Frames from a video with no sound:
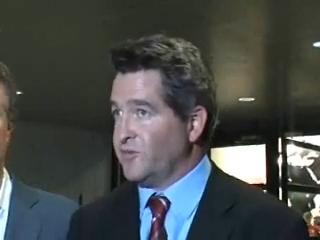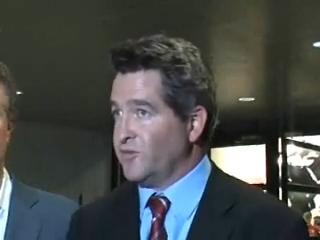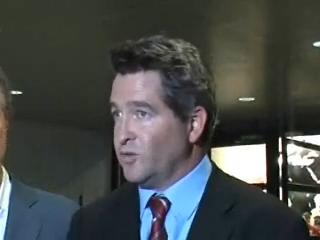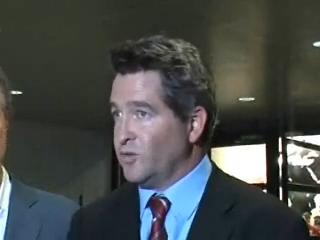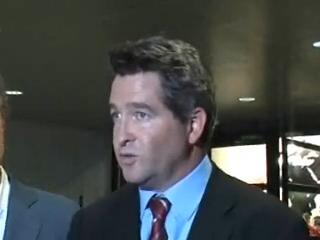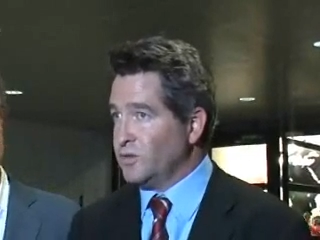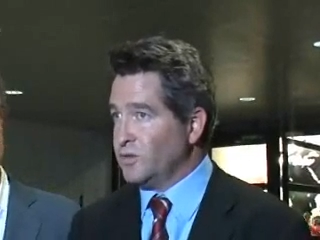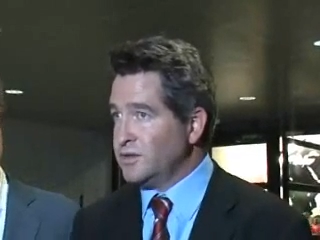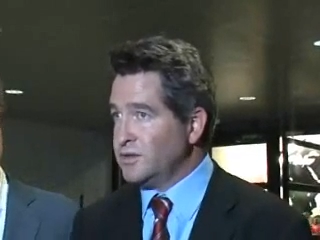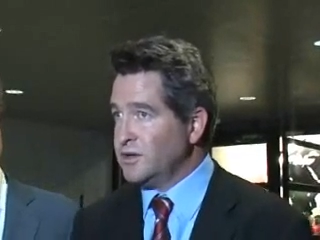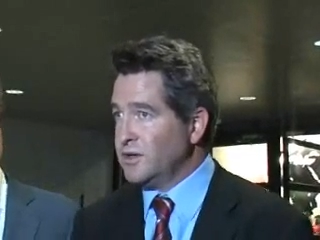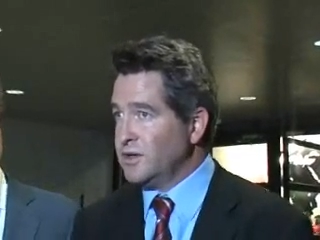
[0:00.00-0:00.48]

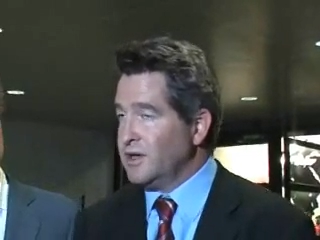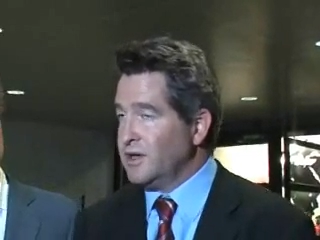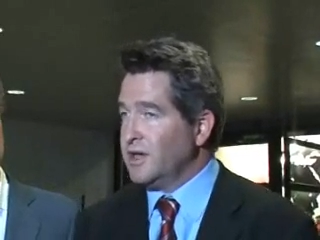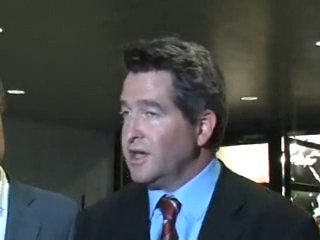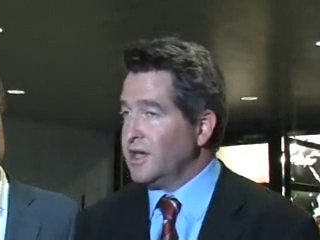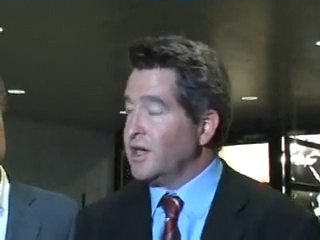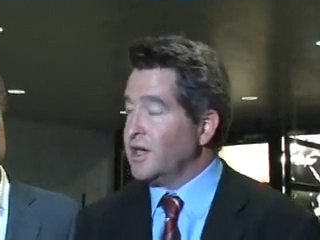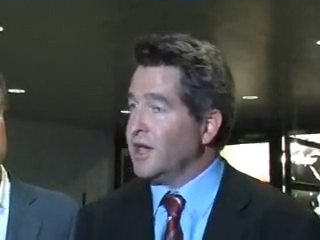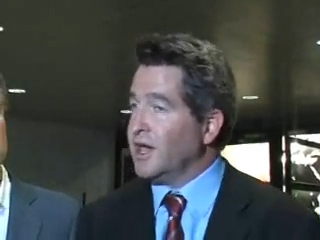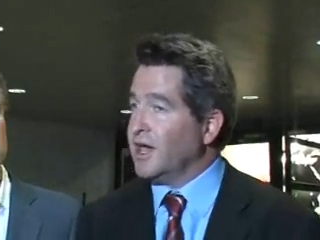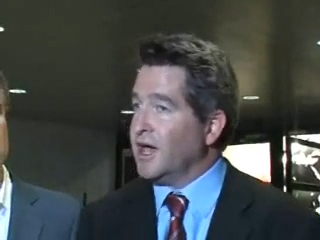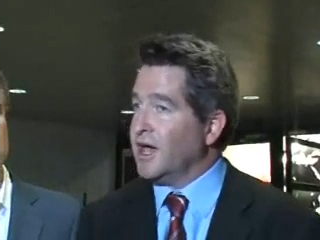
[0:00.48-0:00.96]
forward.
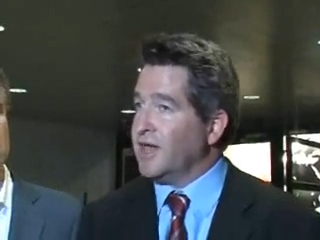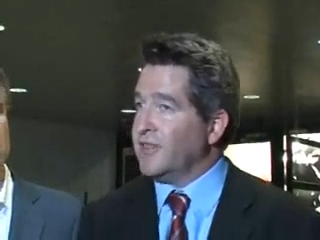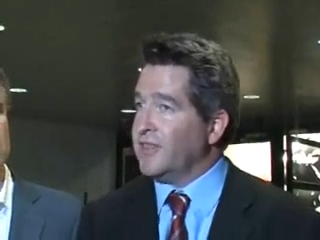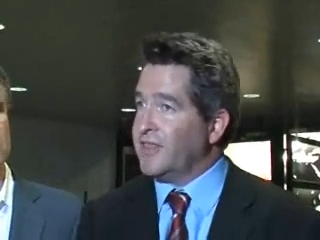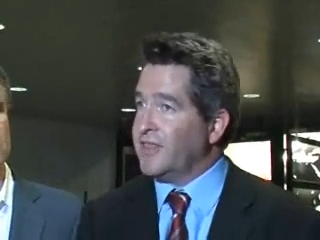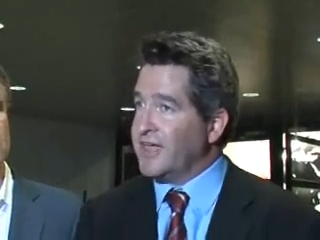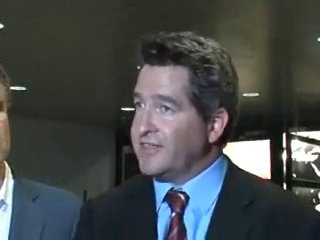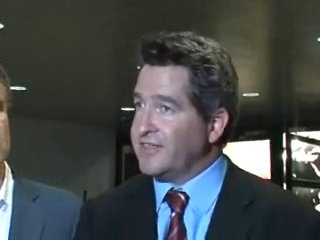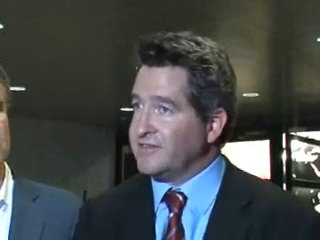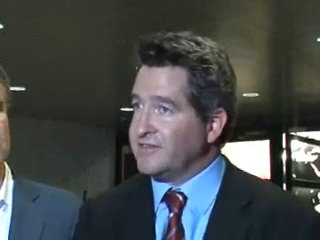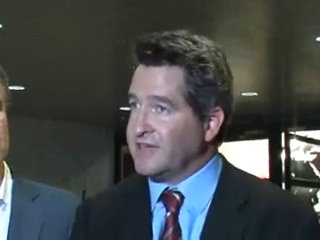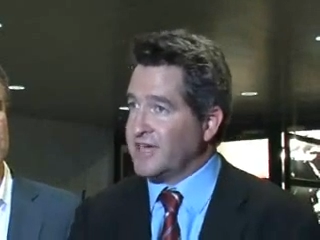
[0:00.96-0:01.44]

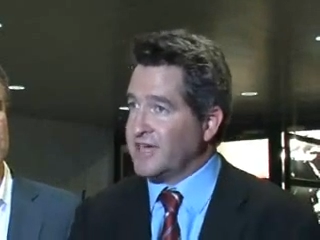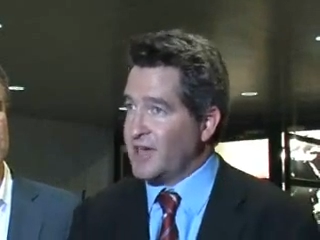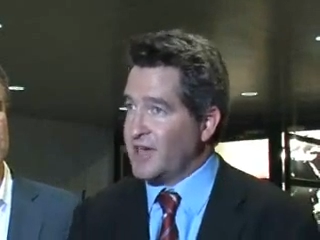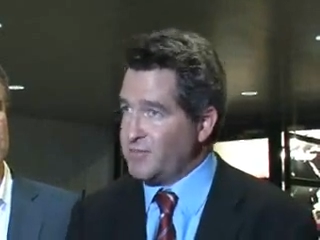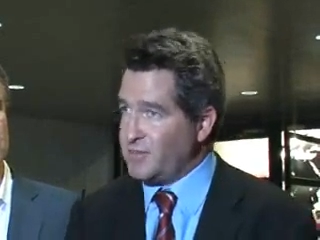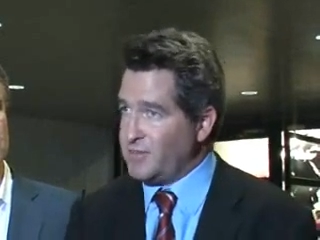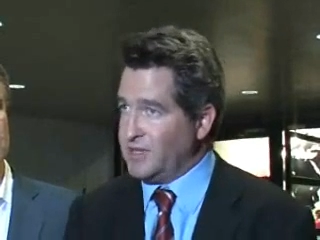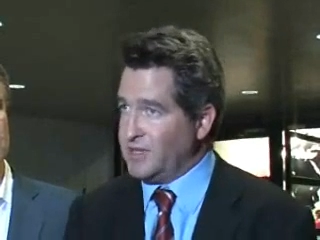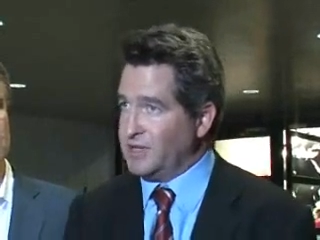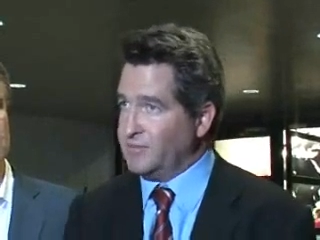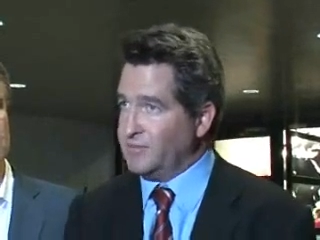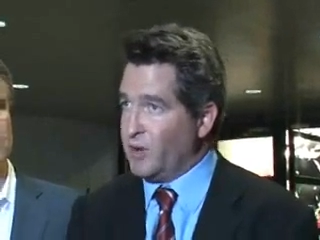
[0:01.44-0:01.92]
That's
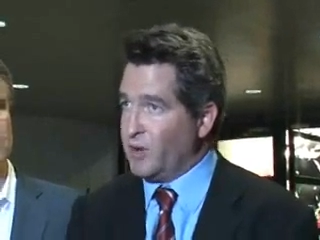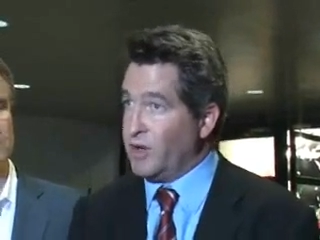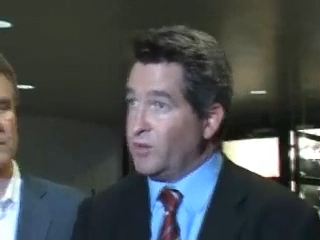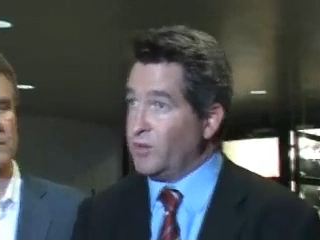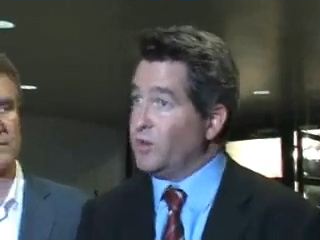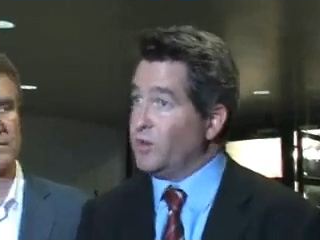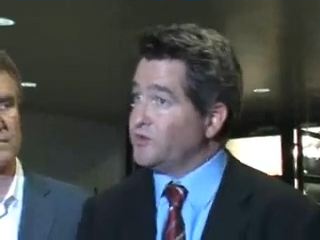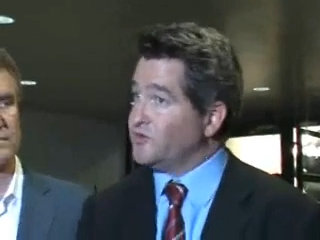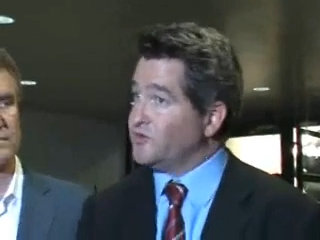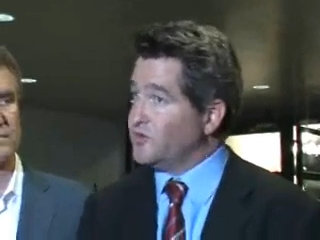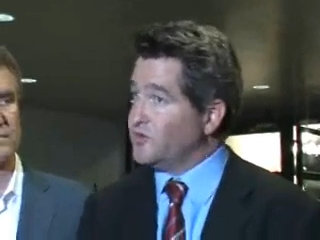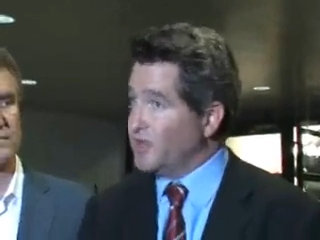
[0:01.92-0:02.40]
accompanied
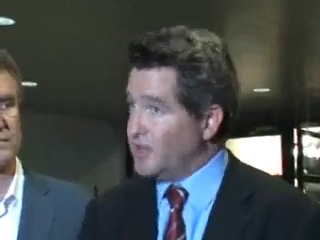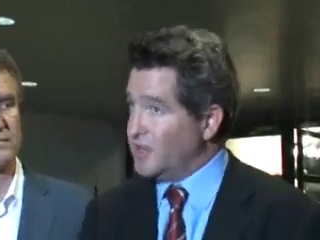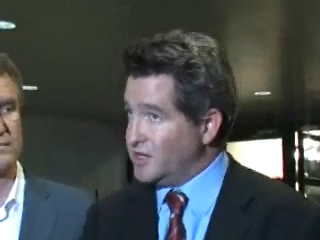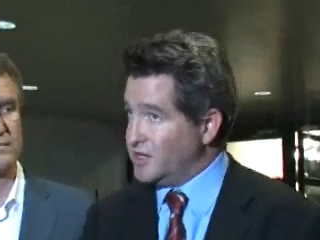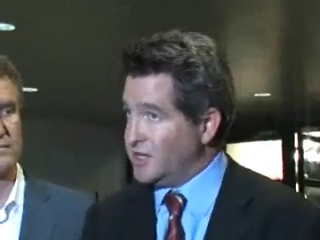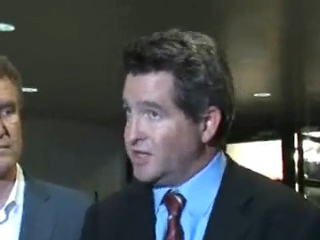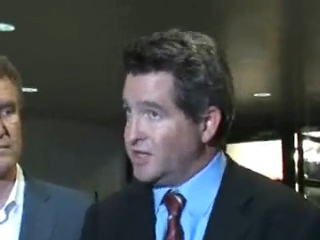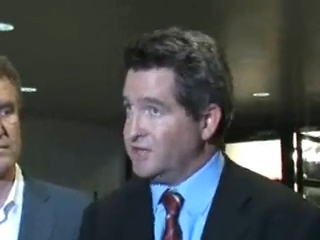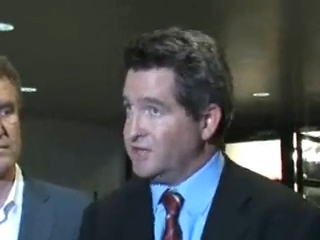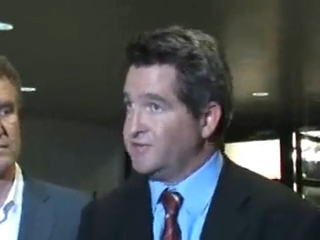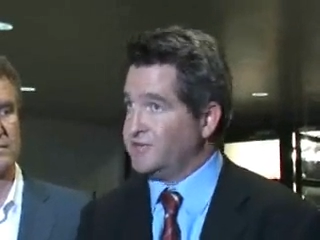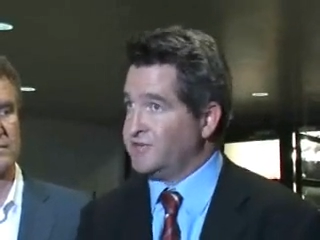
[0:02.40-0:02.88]
by what
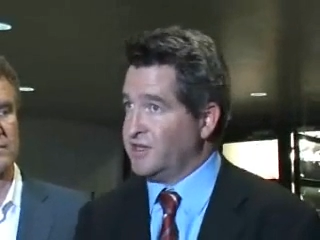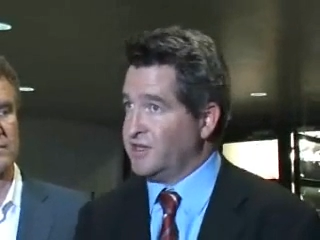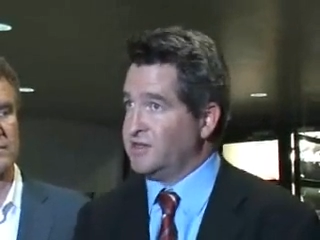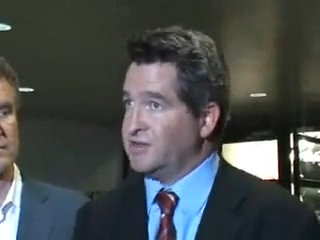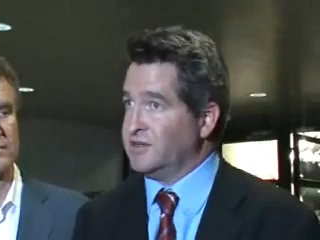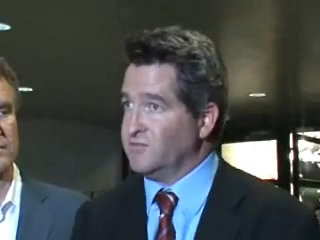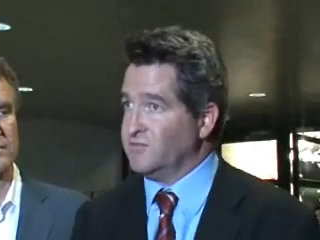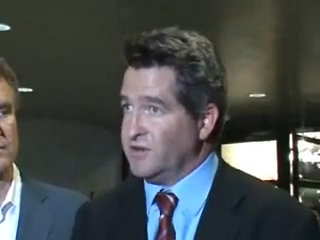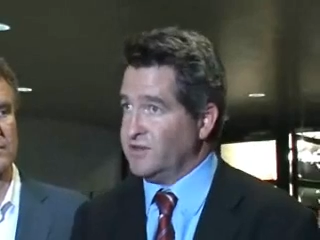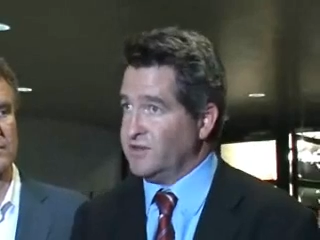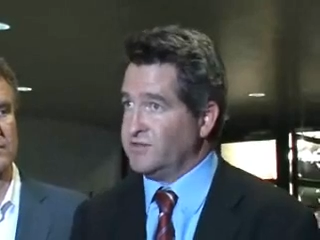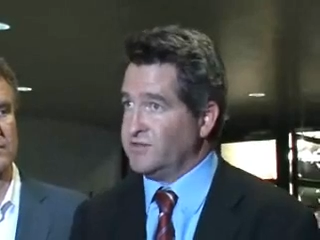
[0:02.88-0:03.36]
China has
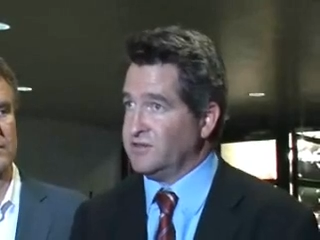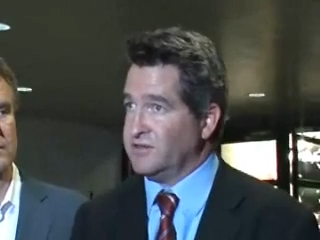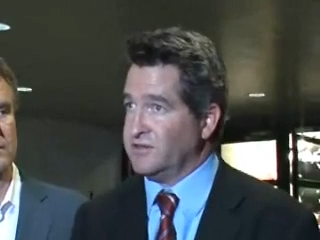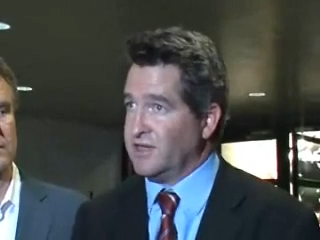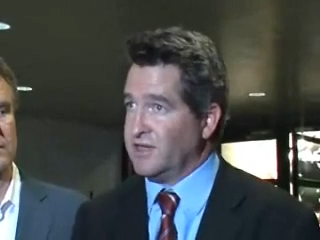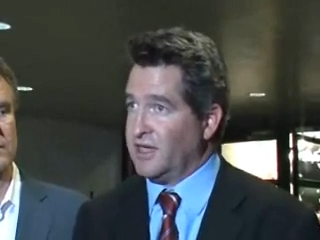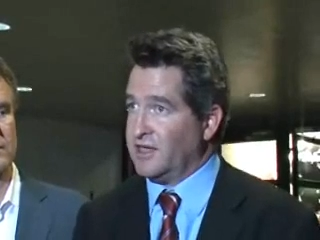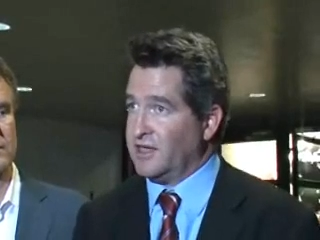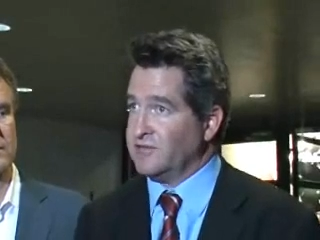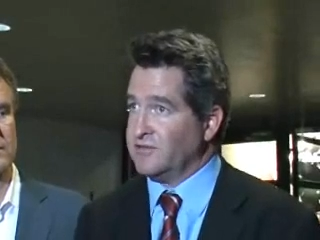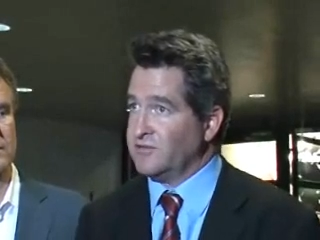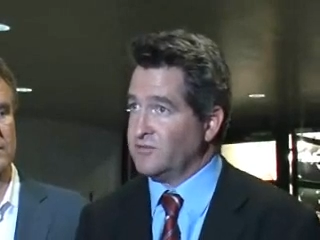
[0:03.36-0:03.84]
said in recent
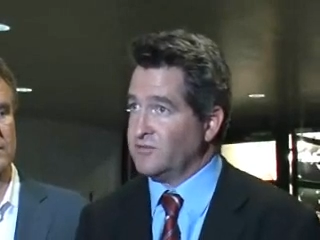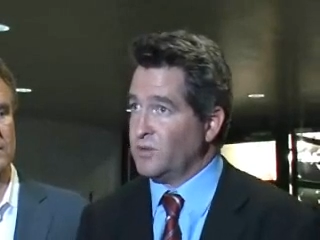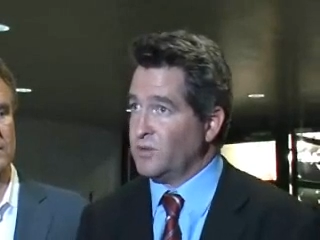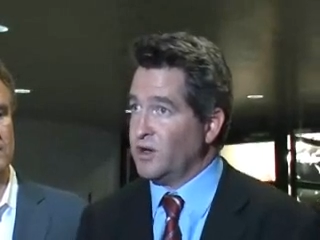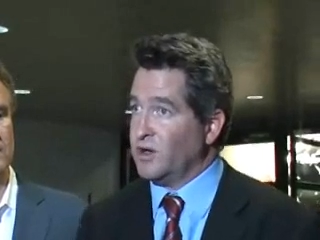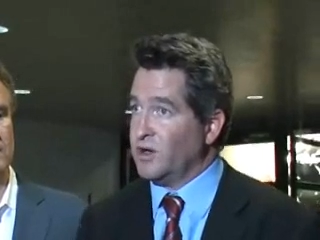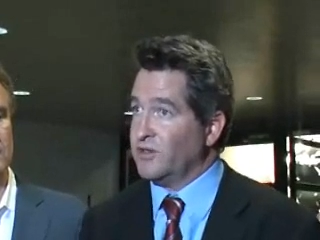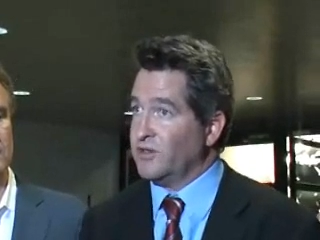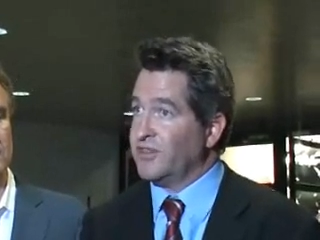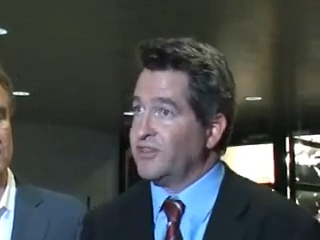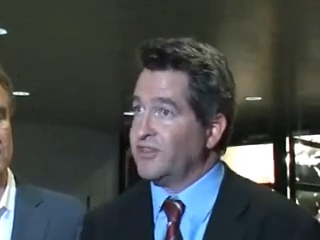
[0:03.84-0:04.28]
days as well,